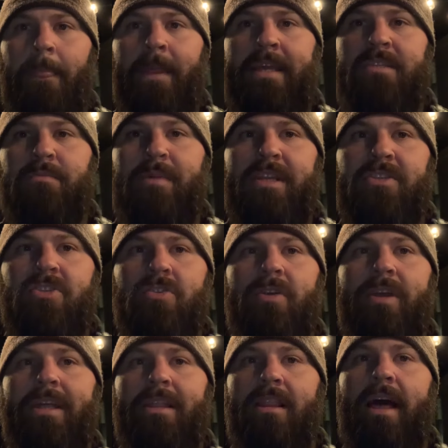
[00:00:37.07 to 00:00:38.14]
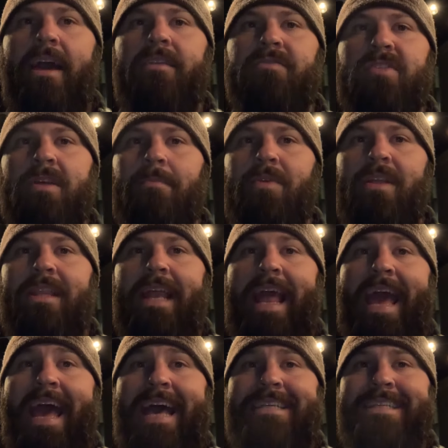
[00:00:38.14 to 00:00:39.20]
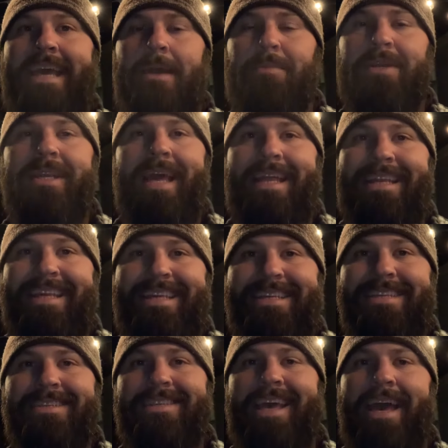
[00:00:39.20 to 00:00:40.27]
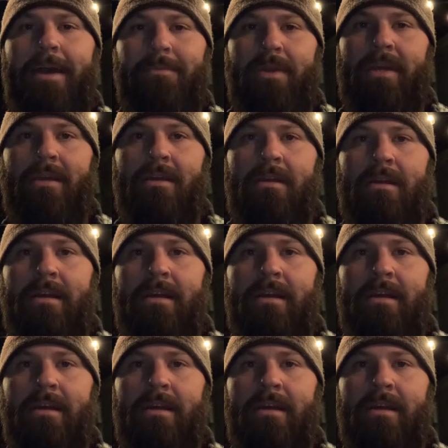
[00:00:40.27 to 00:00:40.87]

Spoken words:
He's ministering in light of something that has happened and is happening.